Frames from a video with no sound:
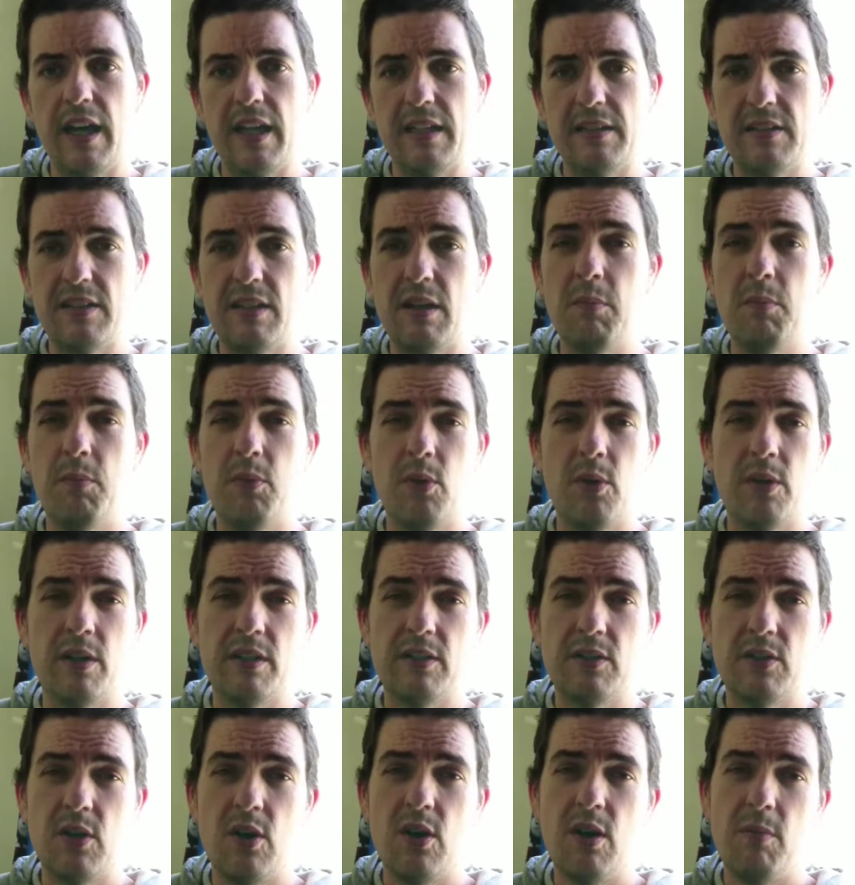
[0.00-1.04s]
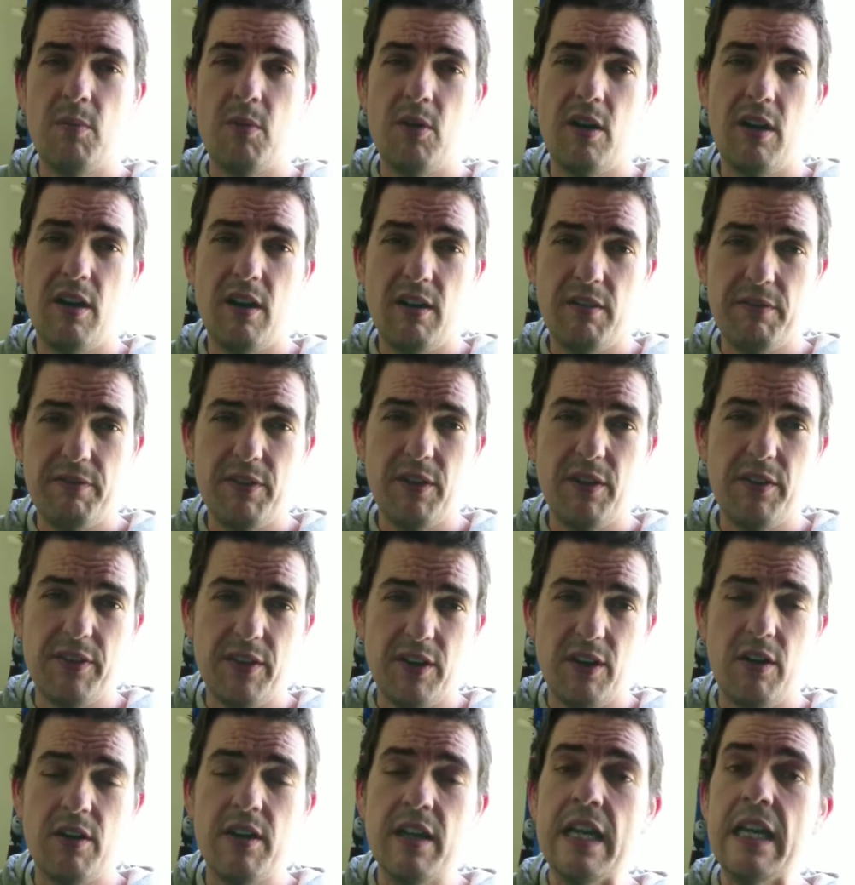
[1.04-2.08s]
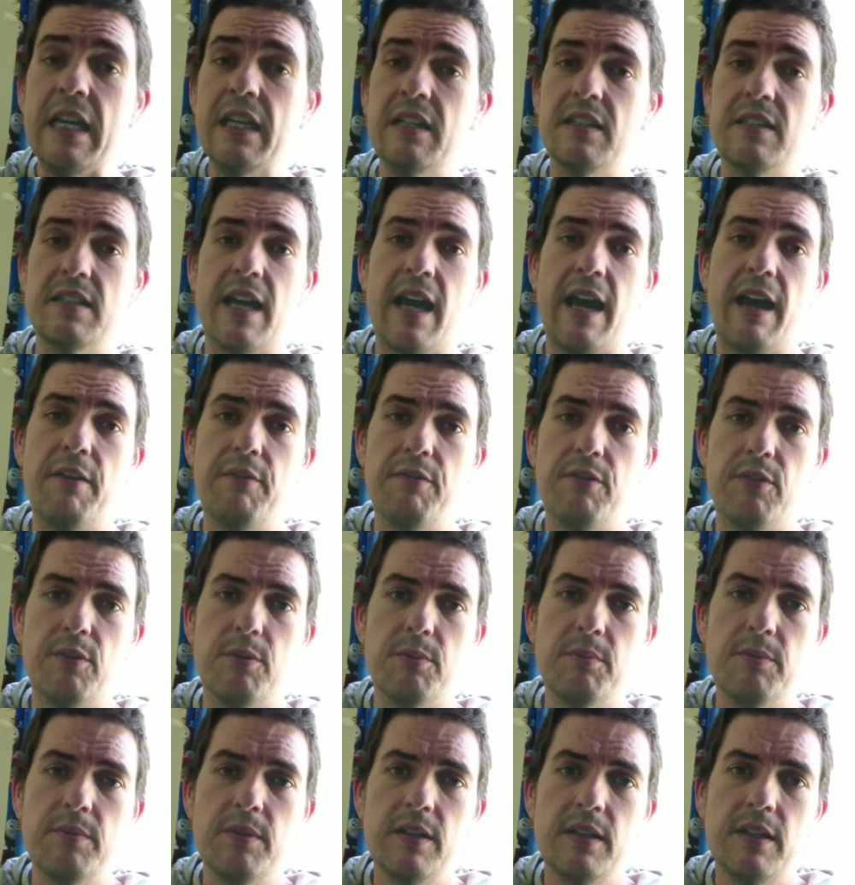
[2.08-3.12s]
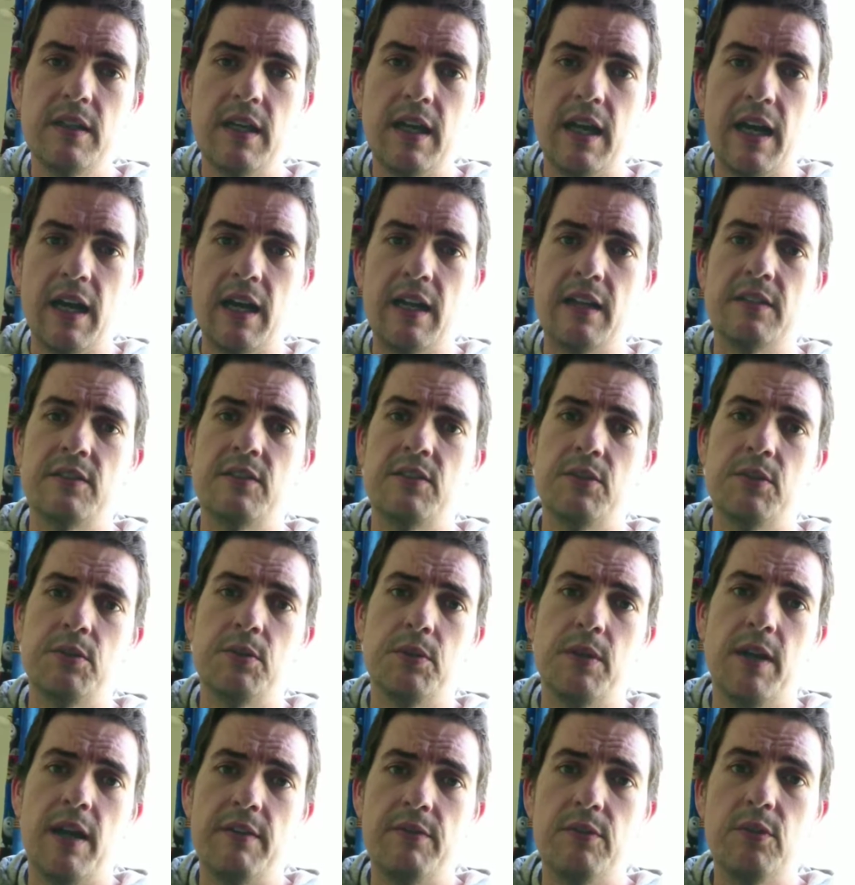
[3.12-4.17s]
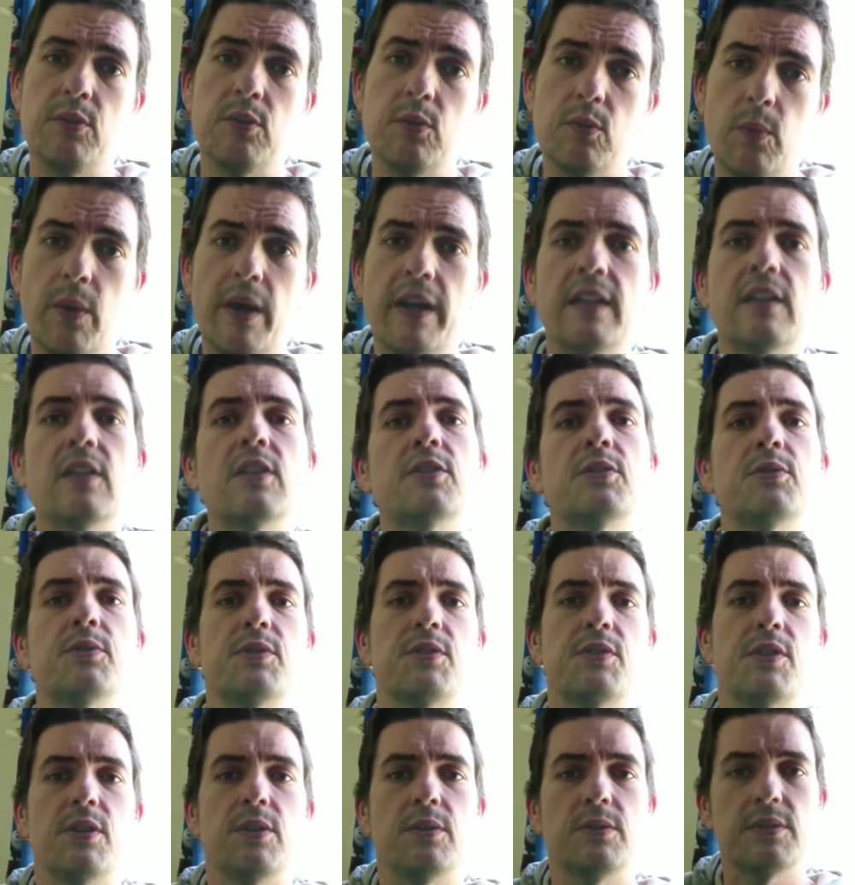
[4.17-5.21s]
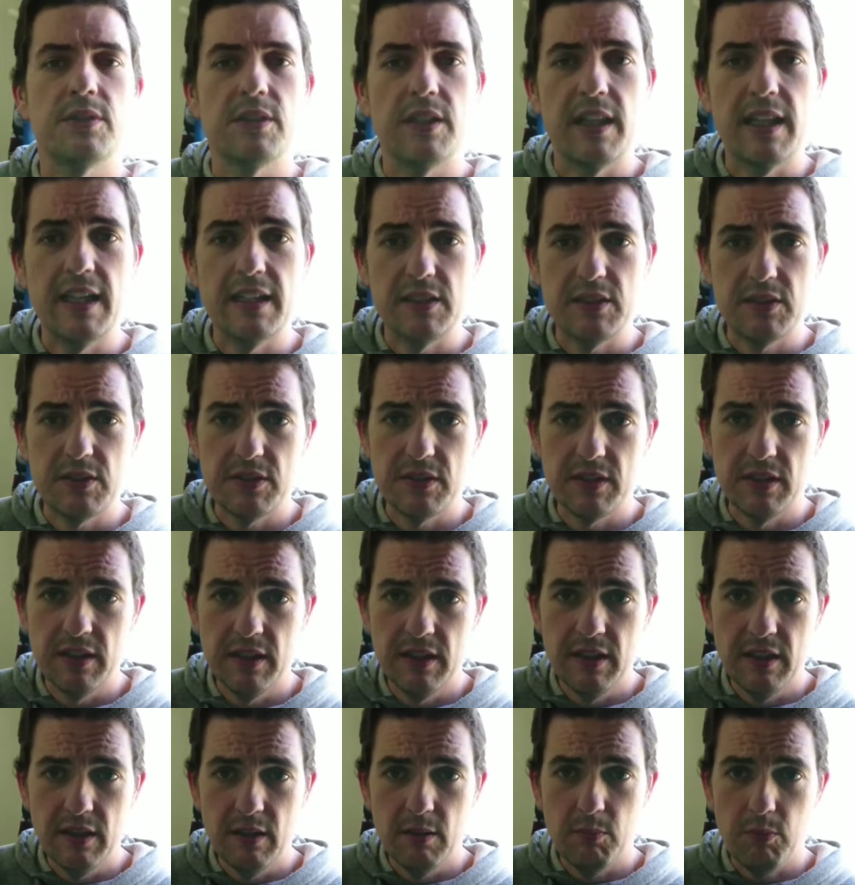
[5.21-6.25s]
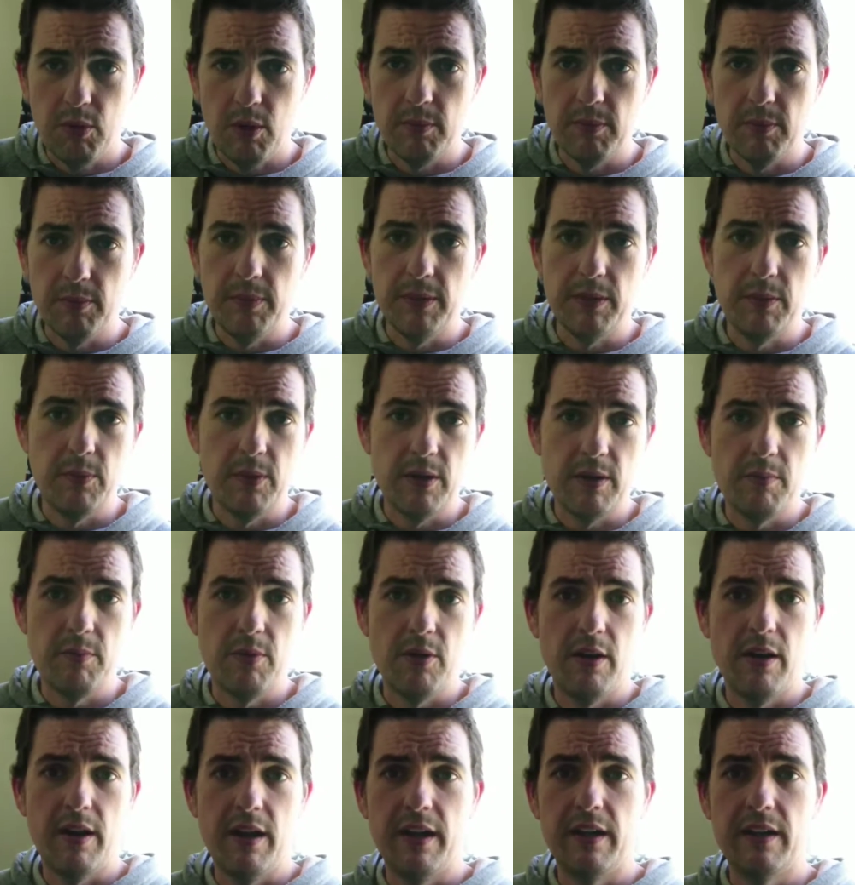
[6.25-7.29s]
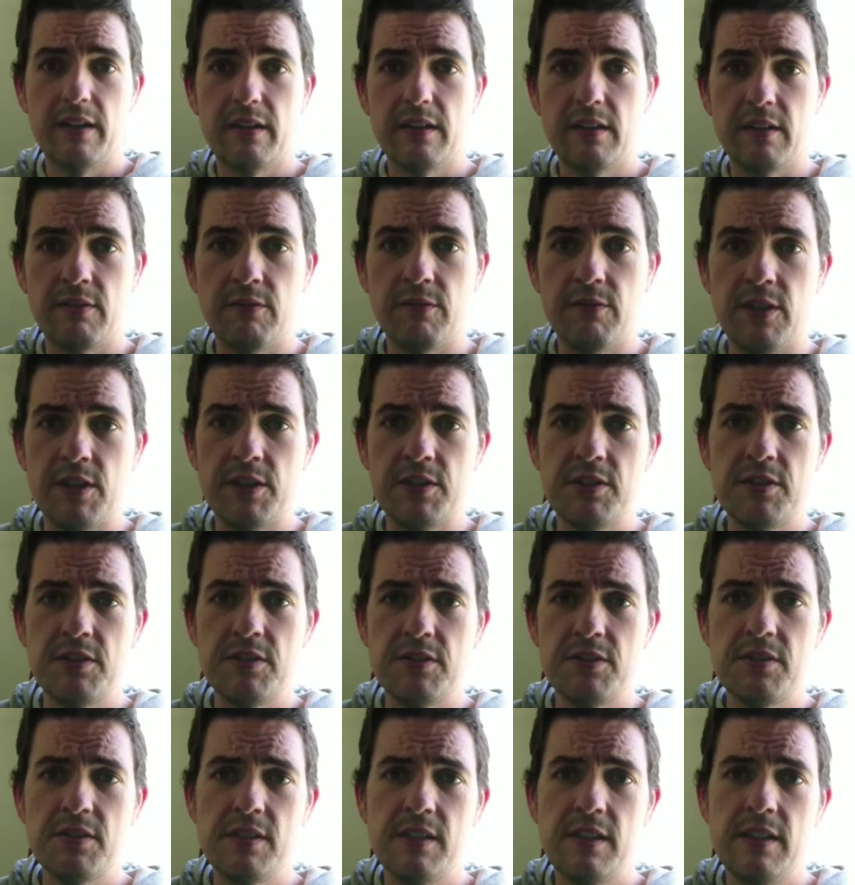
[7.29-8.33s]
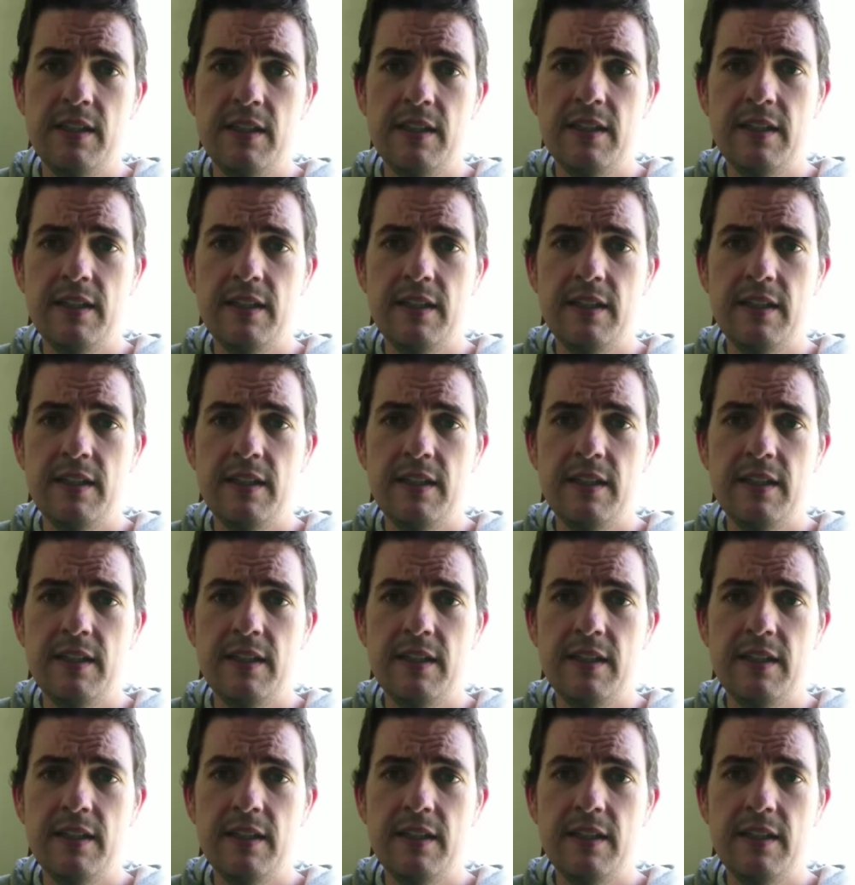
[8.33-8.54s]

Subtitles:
at some point in time, I felt that I needed to have them to have a good weight loss result. So that's probably one of my confessions.